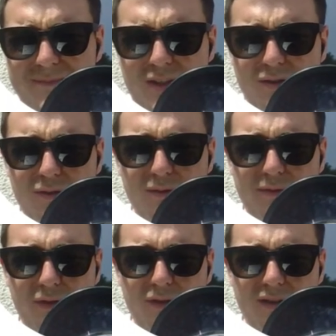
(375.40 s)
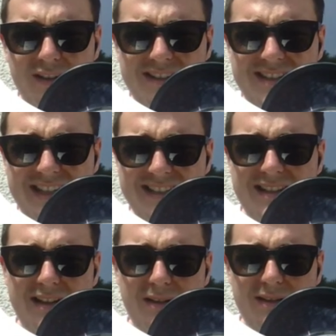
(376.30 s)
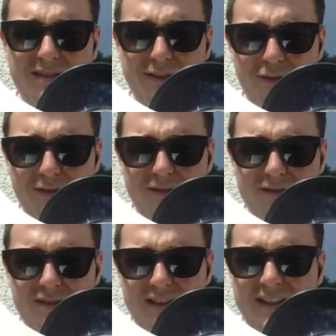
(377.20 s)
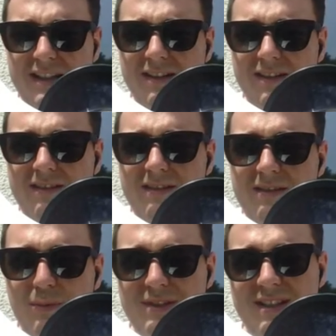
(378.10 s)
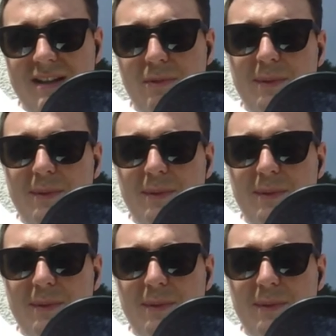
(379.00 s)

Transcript: So for $60 a year, what's that?